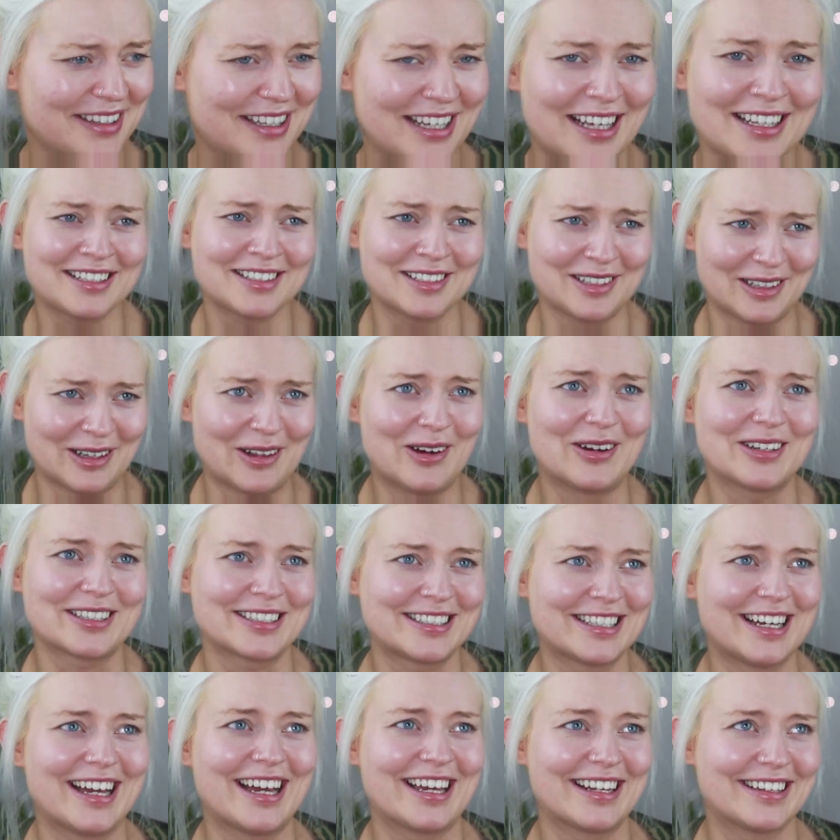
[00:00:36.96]
That's a long
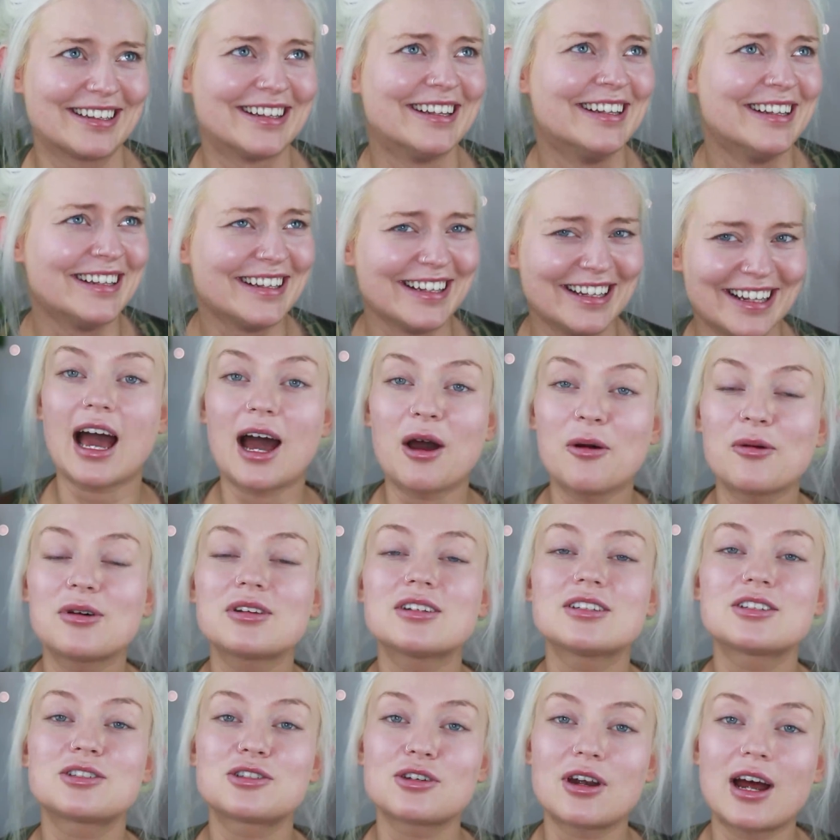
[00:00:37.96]
title. I
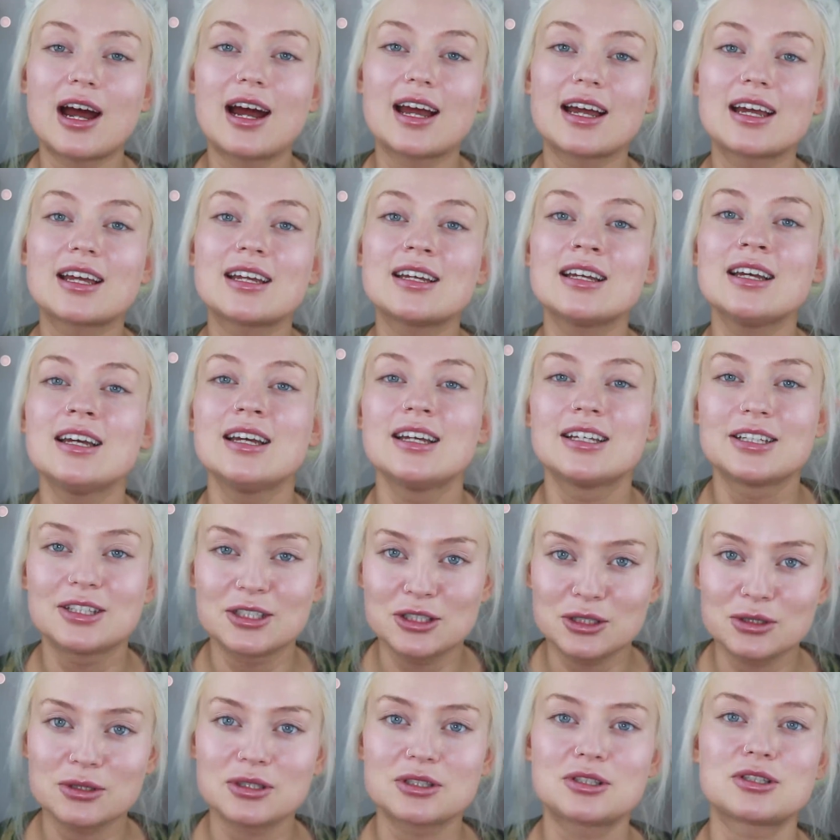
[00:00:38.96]
want to try
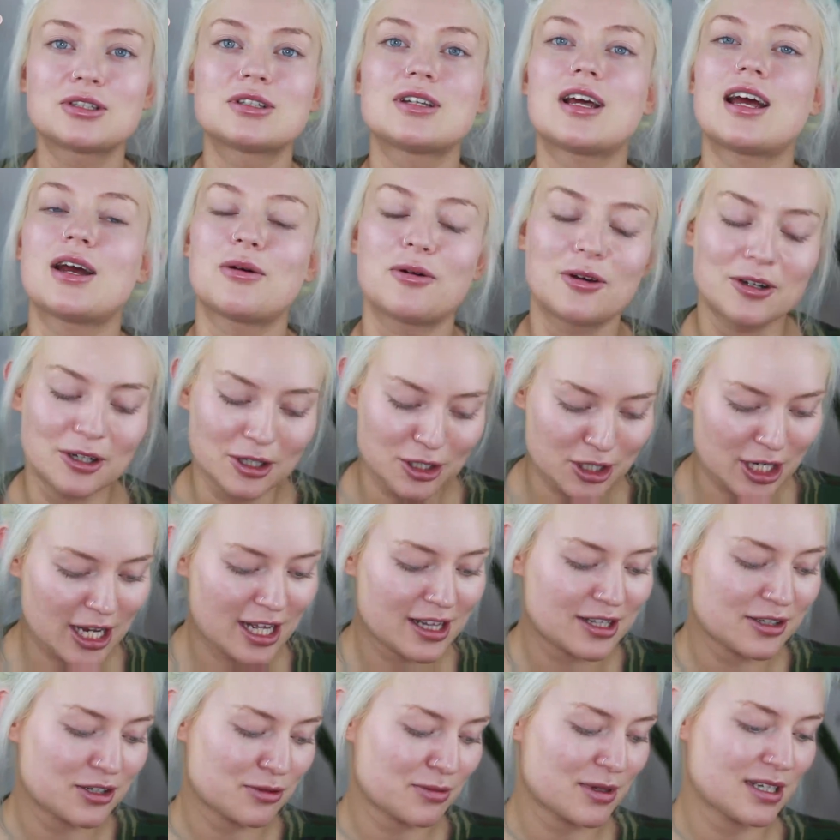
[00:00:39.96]
to do it today. I want to
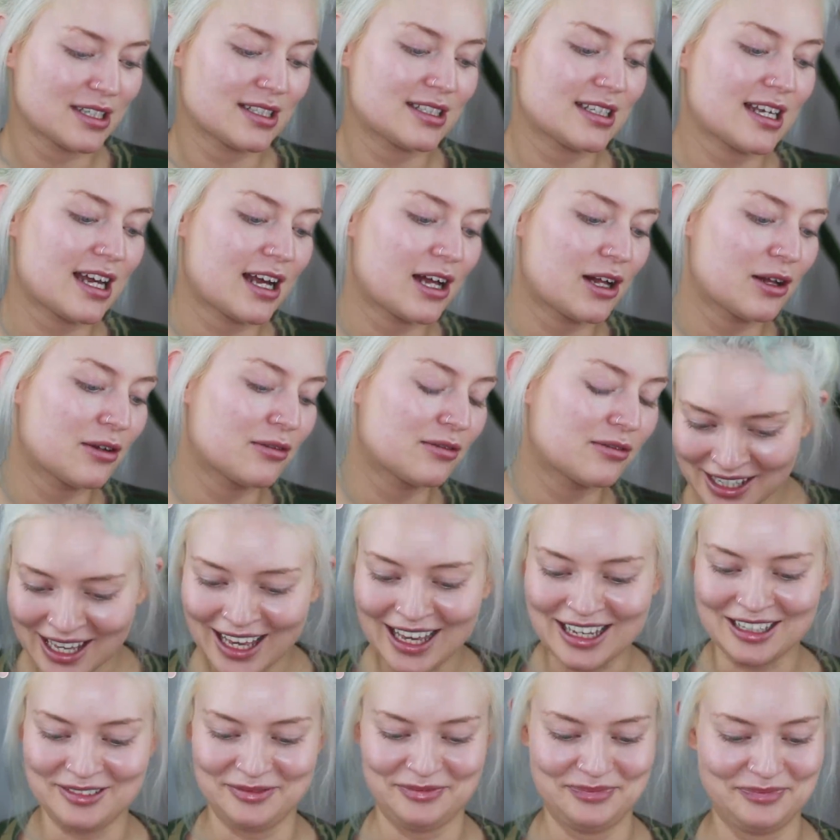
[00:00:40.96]
challenge myself.
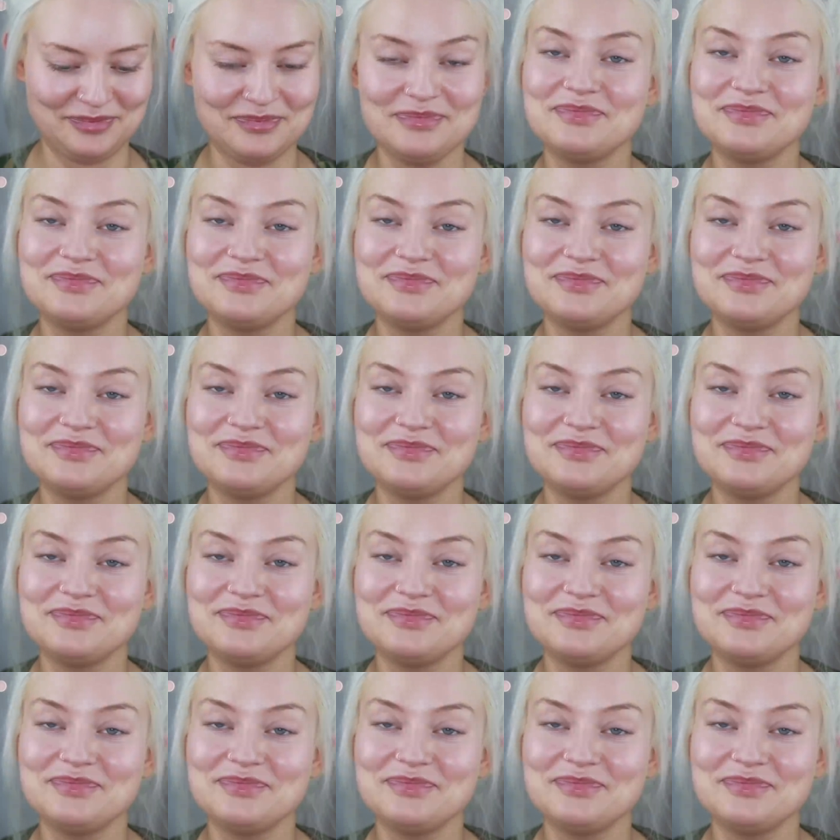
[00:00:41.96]
Yeah.